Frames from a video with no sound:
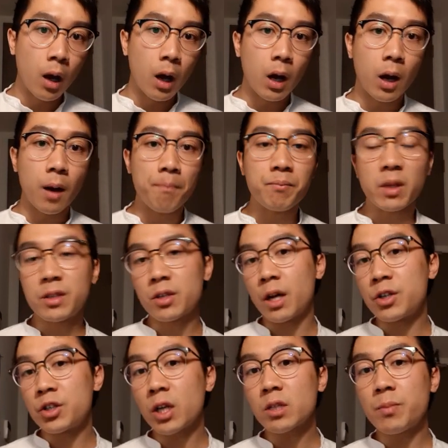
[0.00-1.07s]
It's
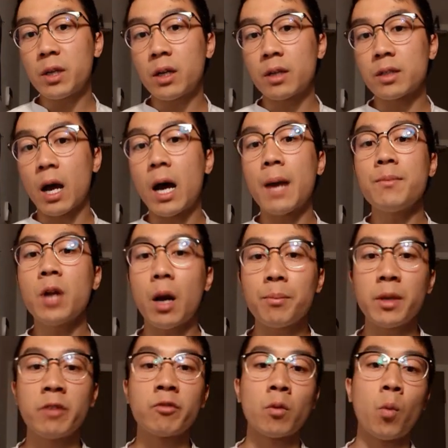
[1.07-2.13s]
unjust because I'm
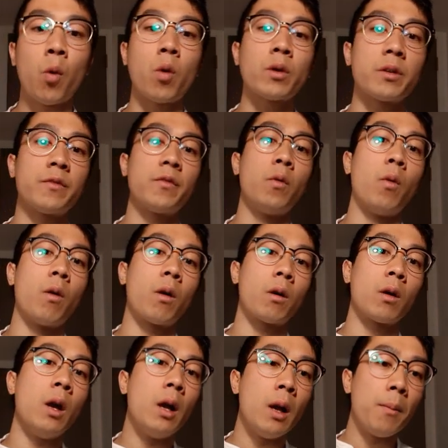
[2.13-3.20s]
not being rewarded
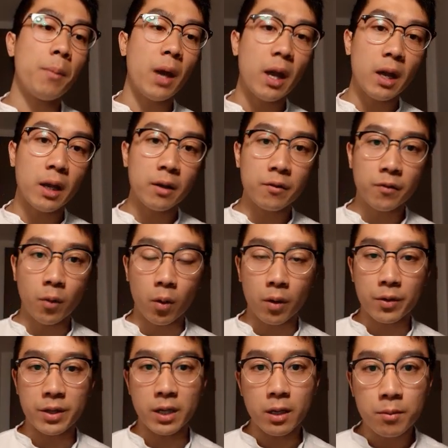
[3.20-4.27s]
for paying
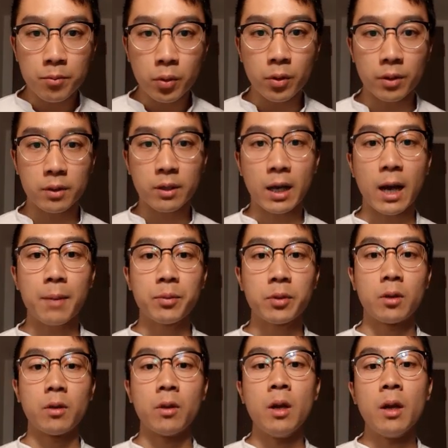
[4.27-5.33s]
for the input
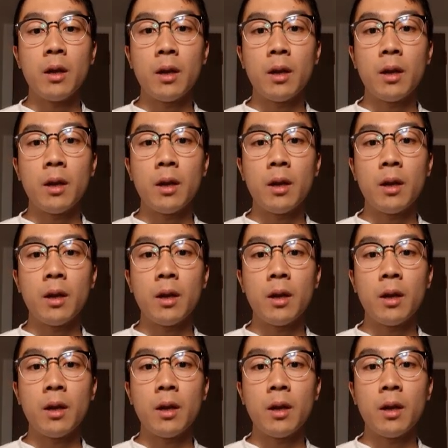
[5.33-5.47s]
capital